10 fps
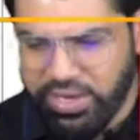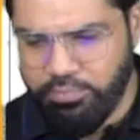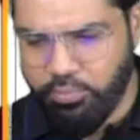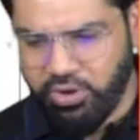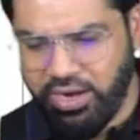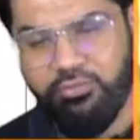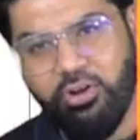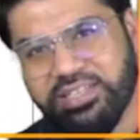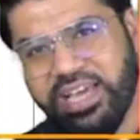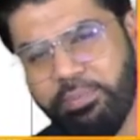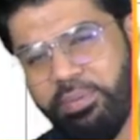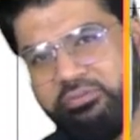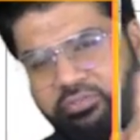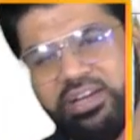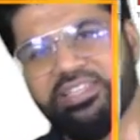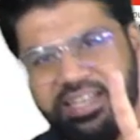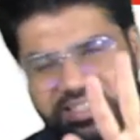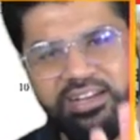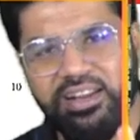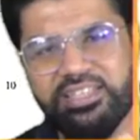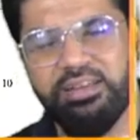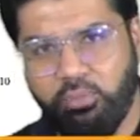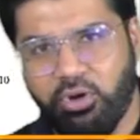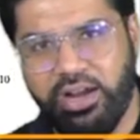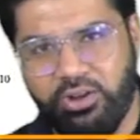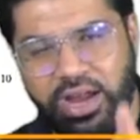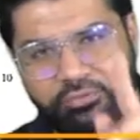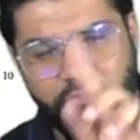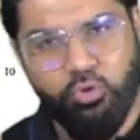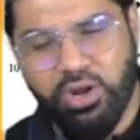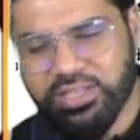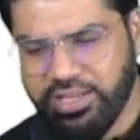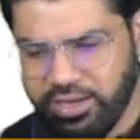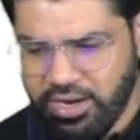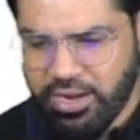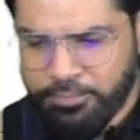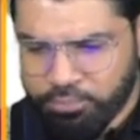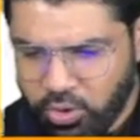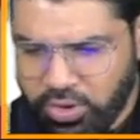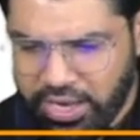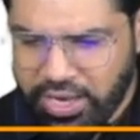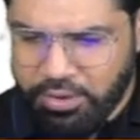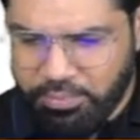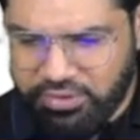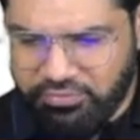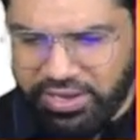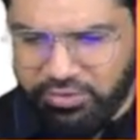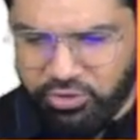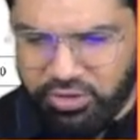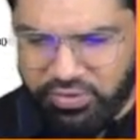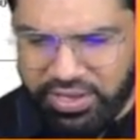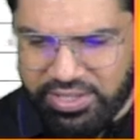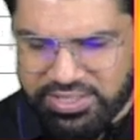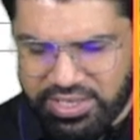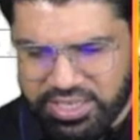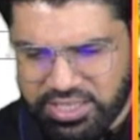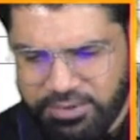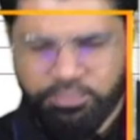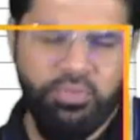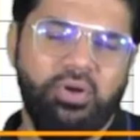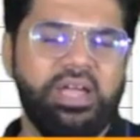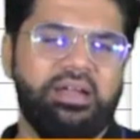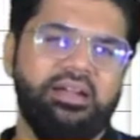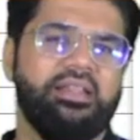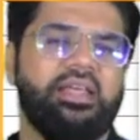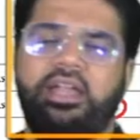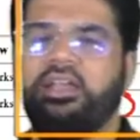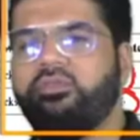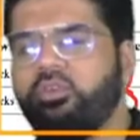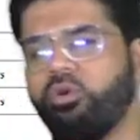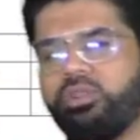important. Of course, I repeat, first stage written is important. You have to focus there. Okay, but for the final selection, okay, written and interview both